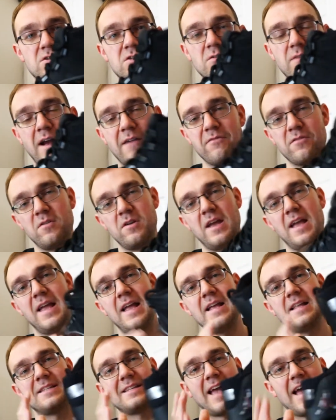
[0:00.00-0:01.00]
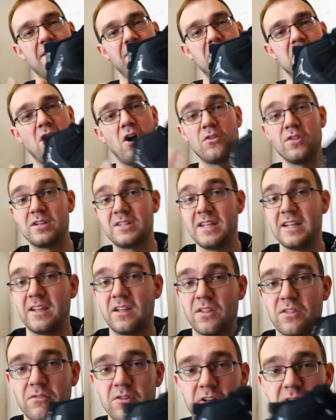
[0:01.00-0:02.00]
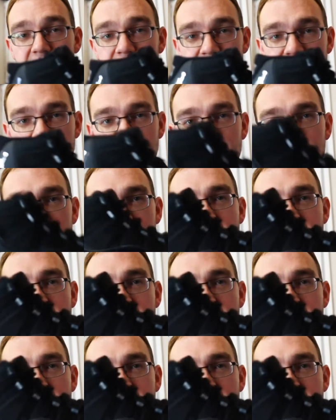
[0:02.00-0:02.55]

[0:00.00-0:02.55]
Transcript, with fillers: So have it, to have it like the Tinker 3s,